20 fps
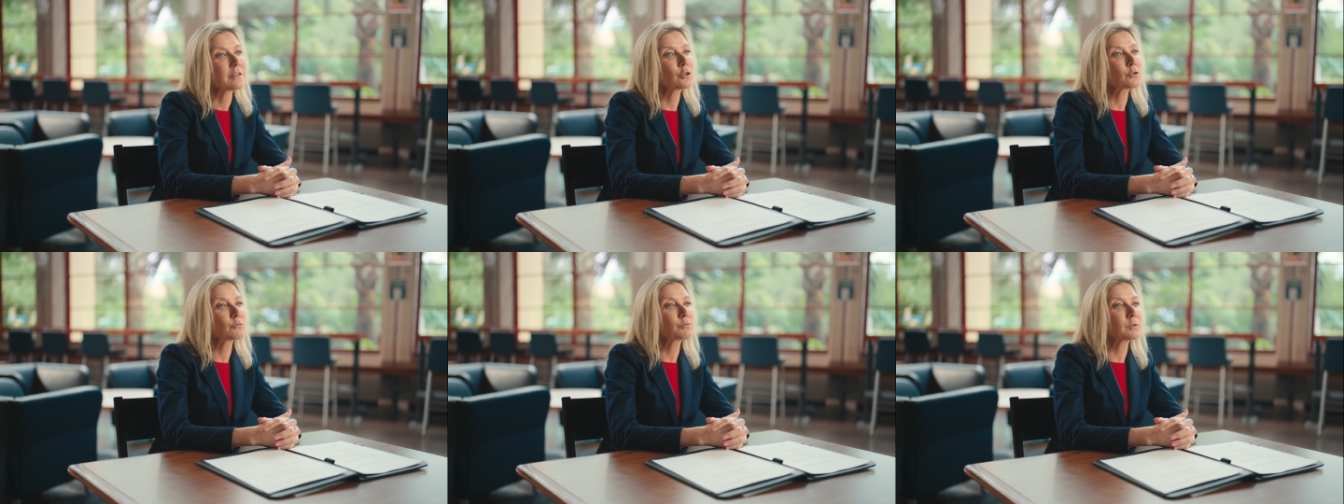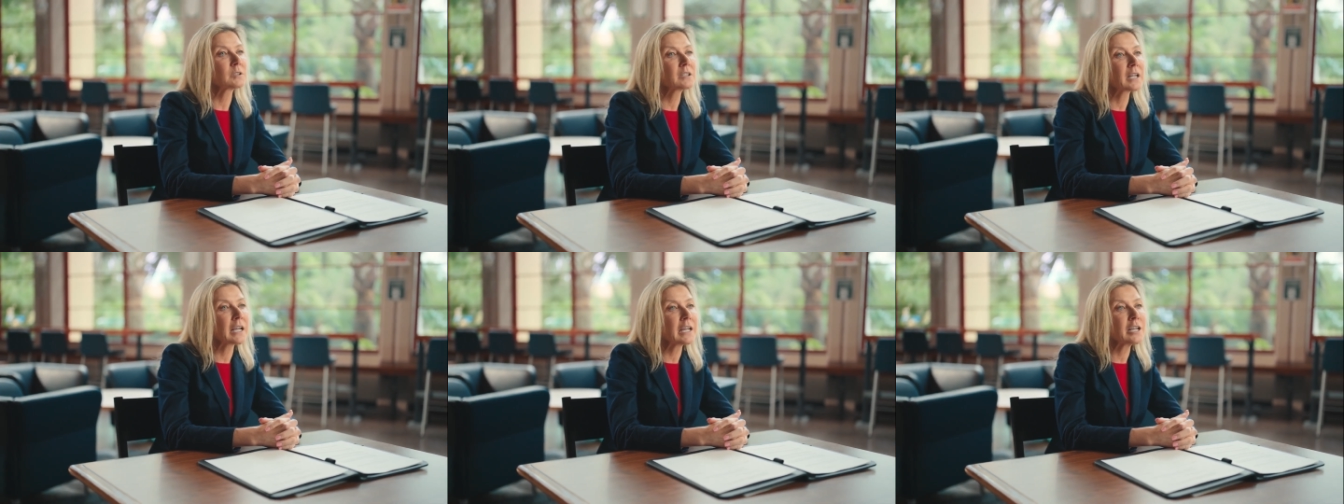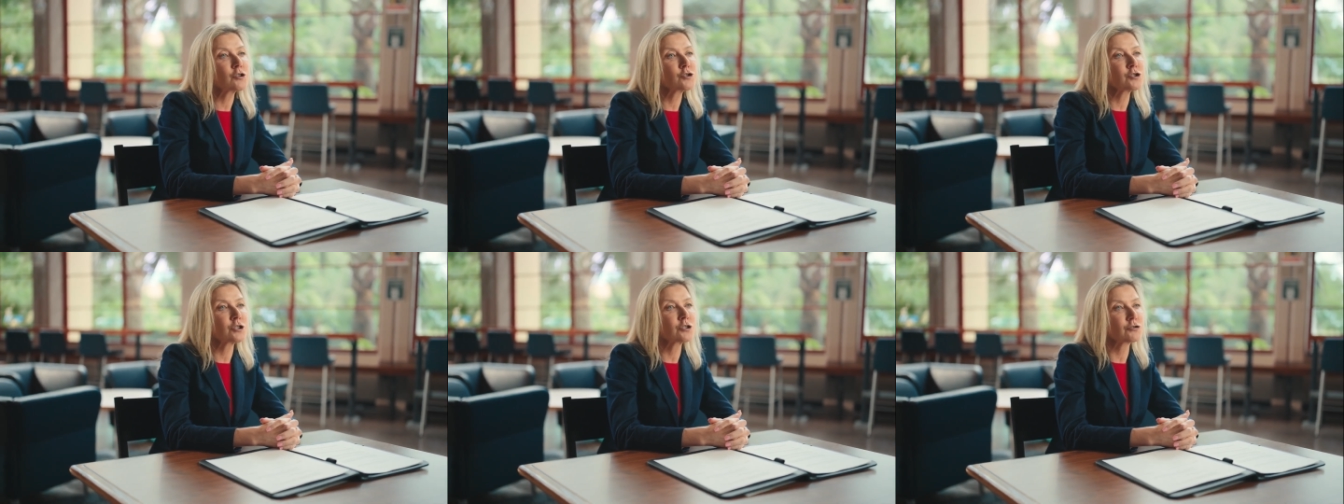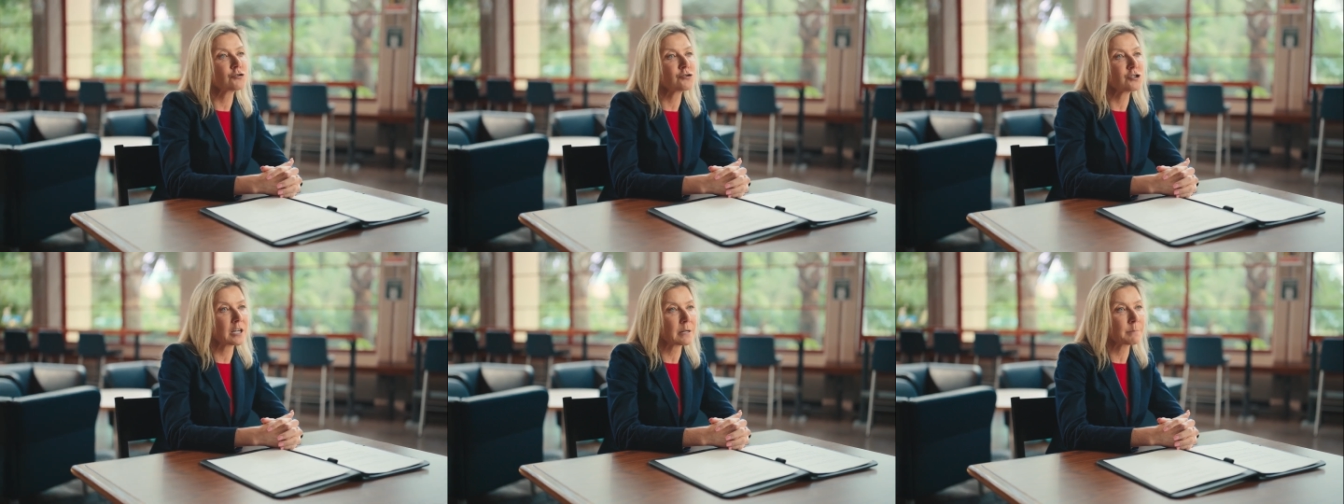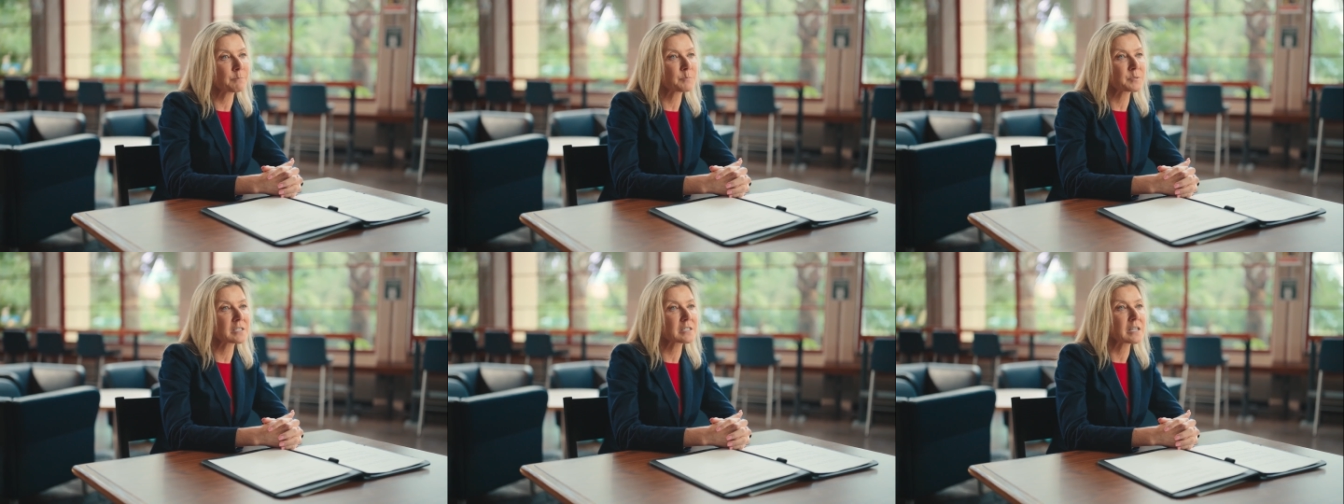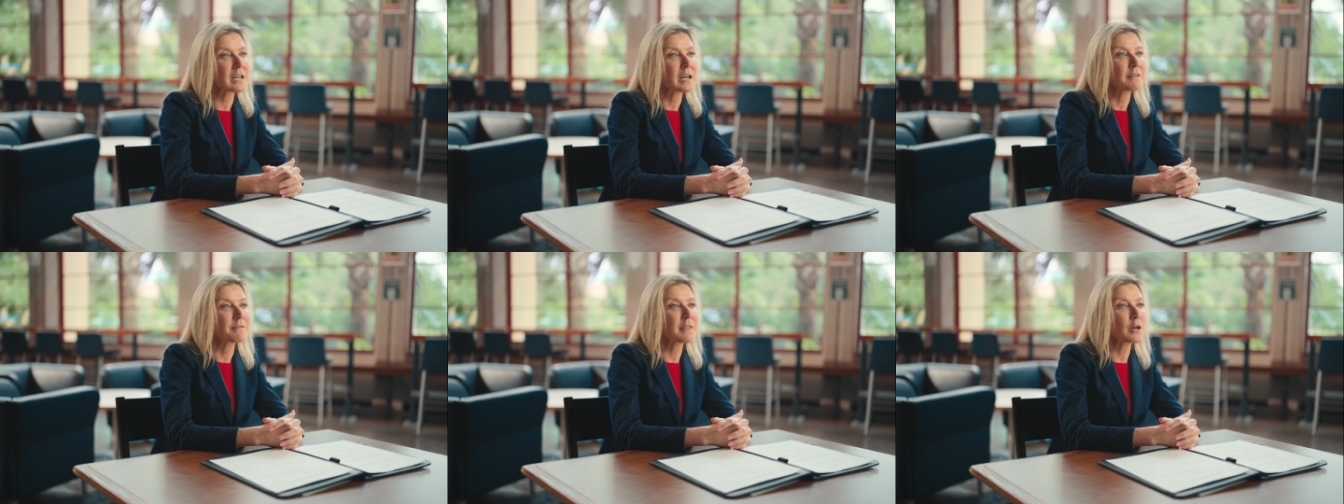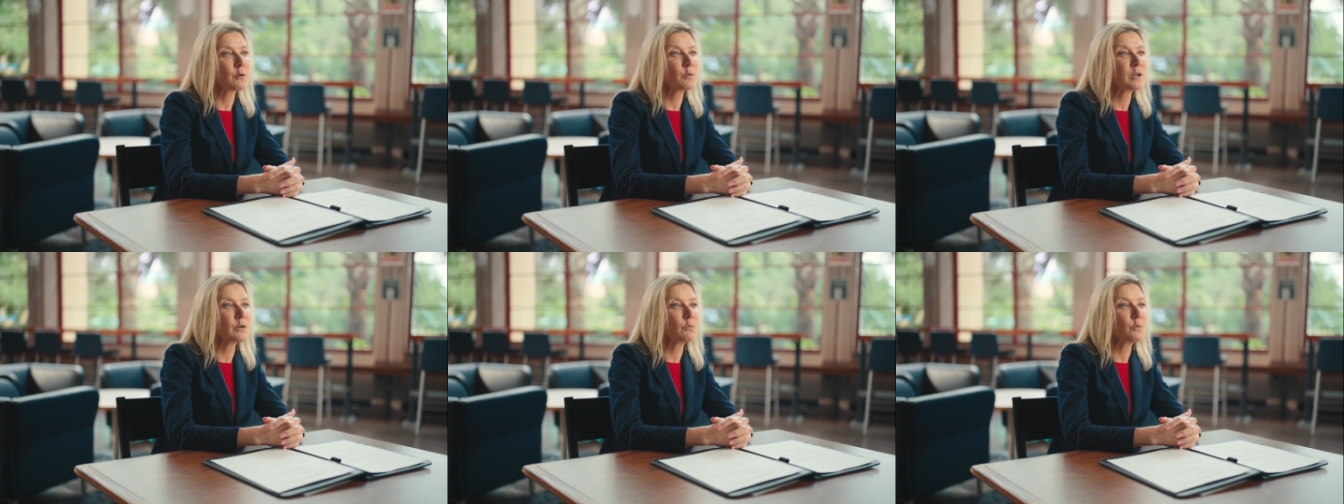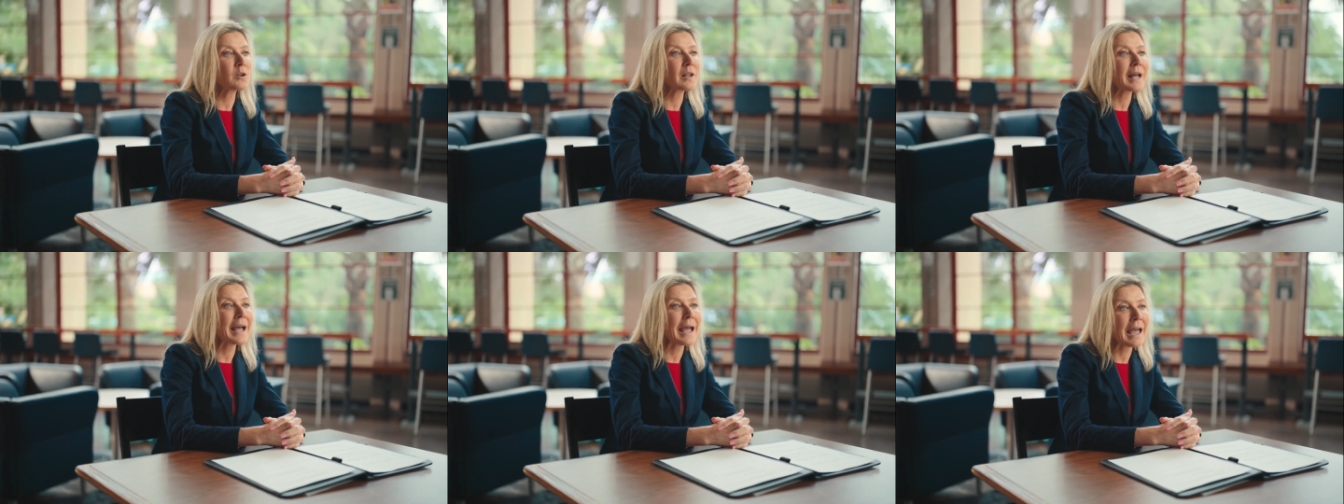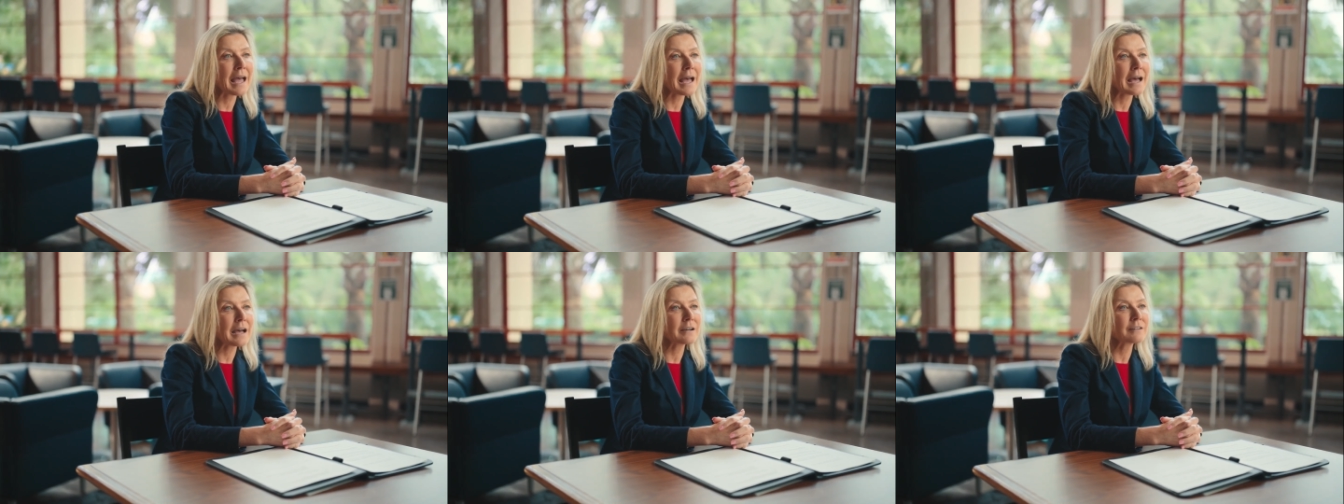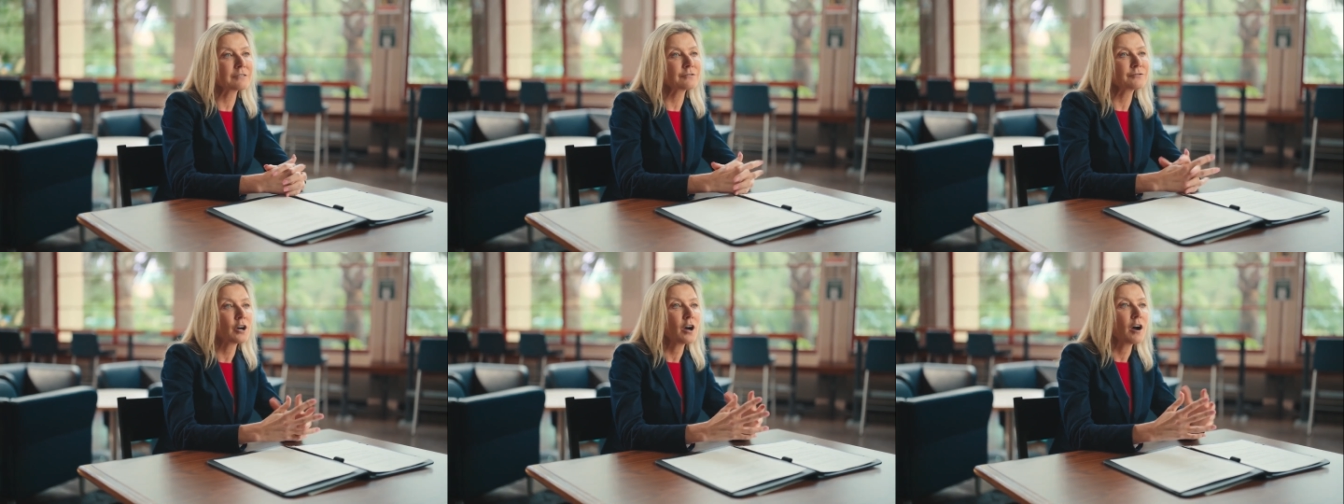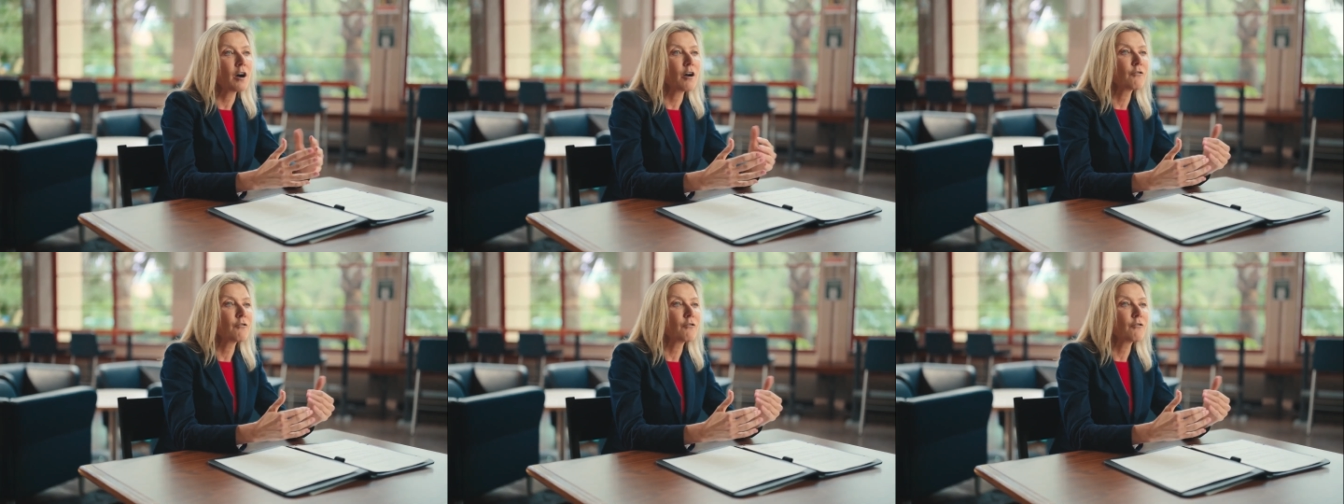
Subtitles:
the relationships that we will have